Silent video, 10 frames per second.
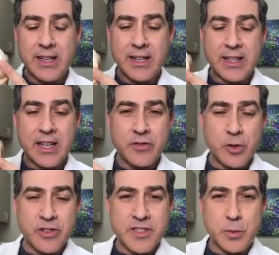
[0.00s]
And that, of
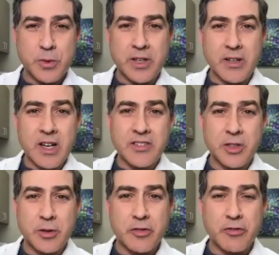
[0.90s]
course, is what
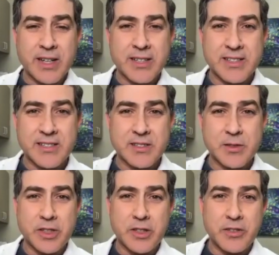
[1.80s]
osteoarthritis is
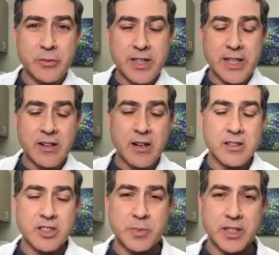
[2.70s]
when that
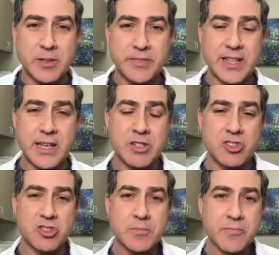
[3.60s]
cartilage becomes
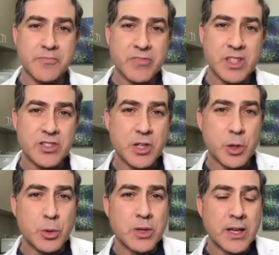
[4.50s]
damaged.
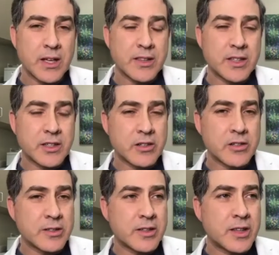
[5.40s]
So the
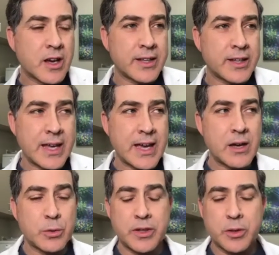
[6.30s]
current thought
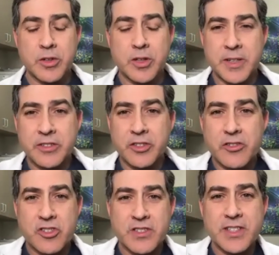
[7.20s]
now with orthopedic
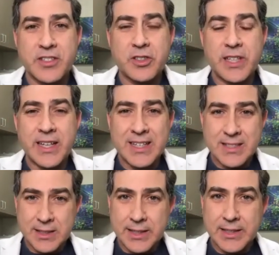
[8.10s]
surgeons is to take as
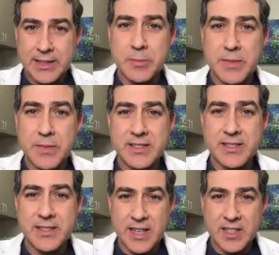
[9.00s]
little
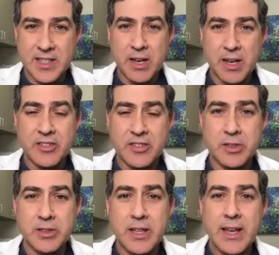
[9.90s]
meniscus as
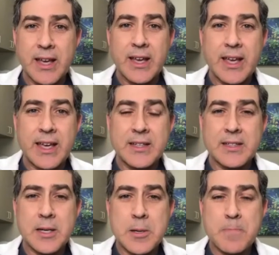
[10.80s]
possible. And
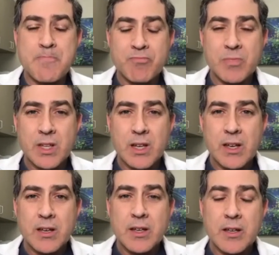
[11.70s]

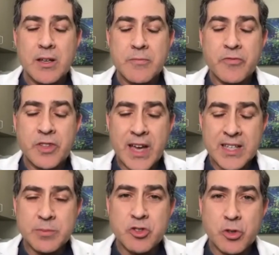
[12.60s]
the
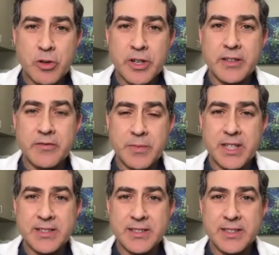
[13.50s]
vast majority of
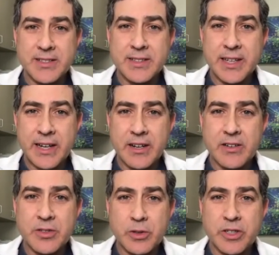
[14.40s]
meniscus
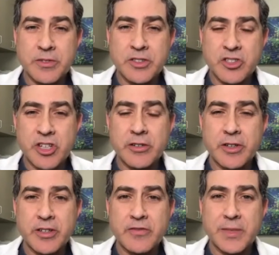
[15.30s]
tears or
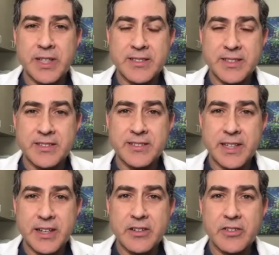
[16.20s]
degenerative meniscus
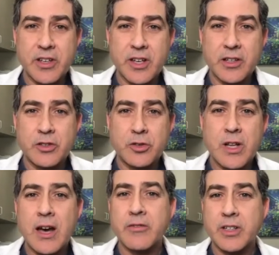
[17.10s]
tears do
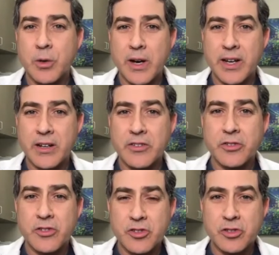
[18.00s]
not require
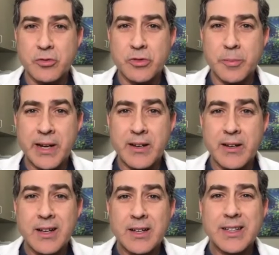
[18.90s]
surgical repair,
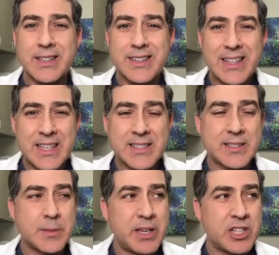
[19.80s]
unless
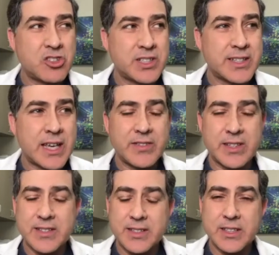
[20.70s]
the patient is having
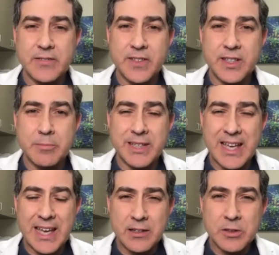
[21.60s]
significant
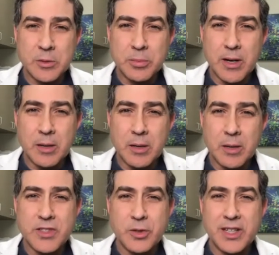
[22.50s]
mechanical
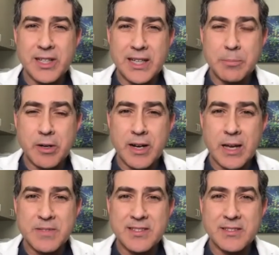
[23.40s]
problems. So the knee
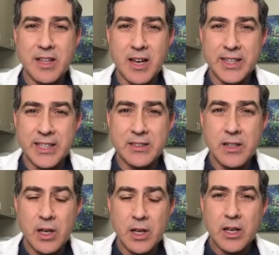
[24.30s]
perhaps is locking.
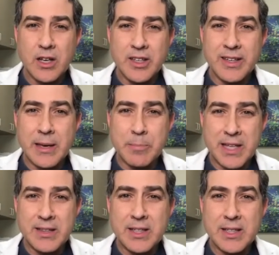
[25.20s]
You can't
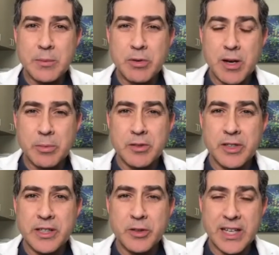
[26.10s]
bend the knee properly.
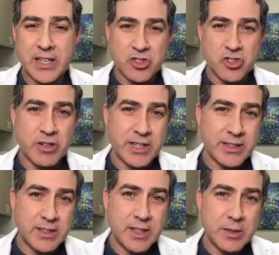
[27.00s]
You can't straighten
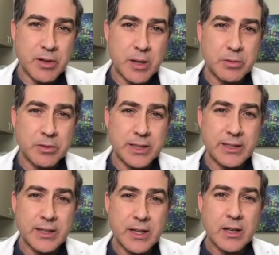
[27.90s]
the knee
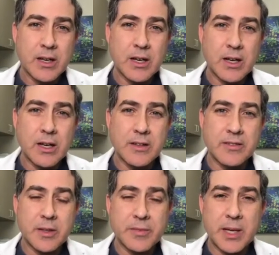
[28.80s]
properly.
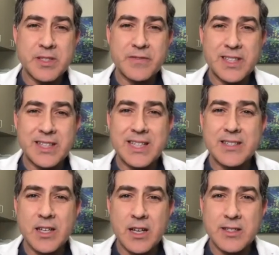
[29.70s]
Sometimes if the knee is
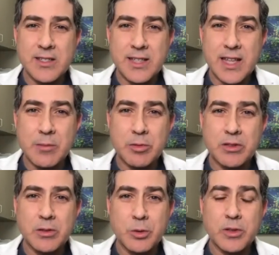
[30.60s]

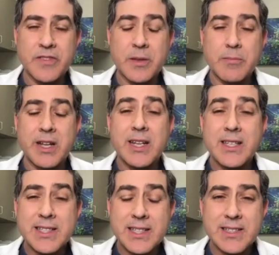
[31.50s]
unstable or if the
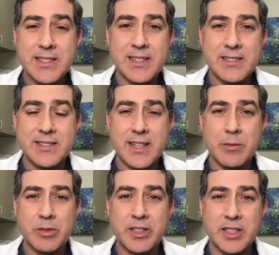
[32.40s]
meniscus is
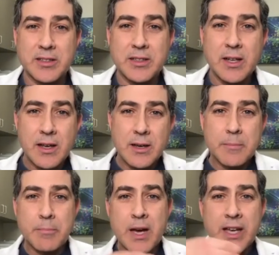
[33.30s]
unstable, it can
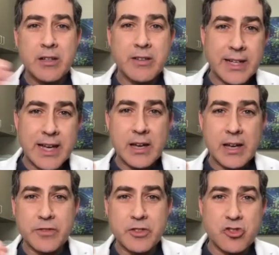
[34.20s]
migrate out
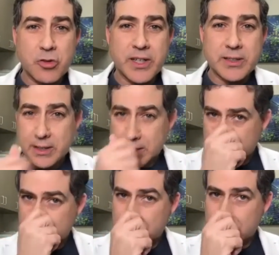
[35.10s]
of the joint.
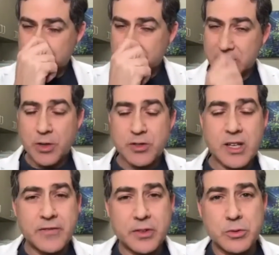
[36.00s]
Those
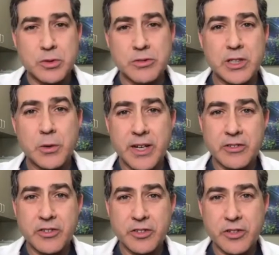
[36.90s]
often will require
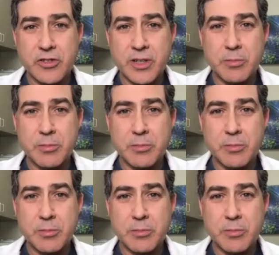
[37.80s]
surgery.